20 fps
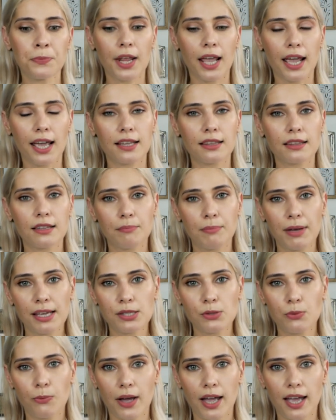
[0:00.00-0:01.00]
And the
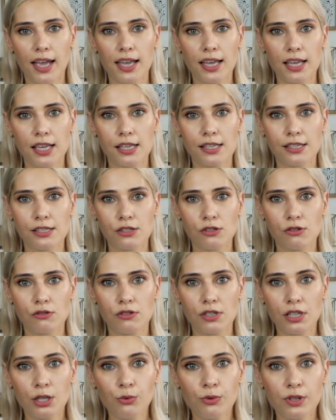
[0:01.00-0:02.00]
best way is to
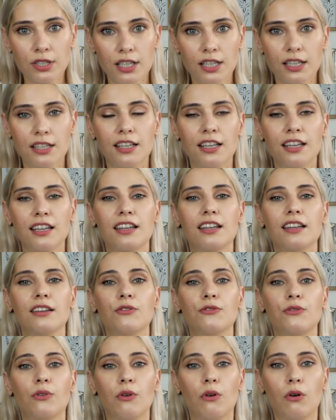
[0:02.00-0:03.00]
deal with it
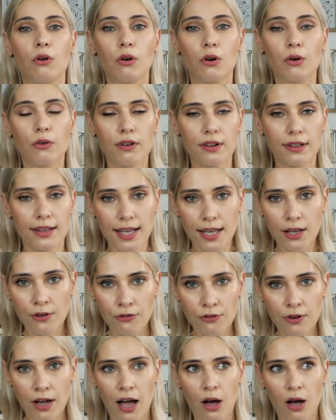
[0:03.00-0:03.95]
uh, for relief.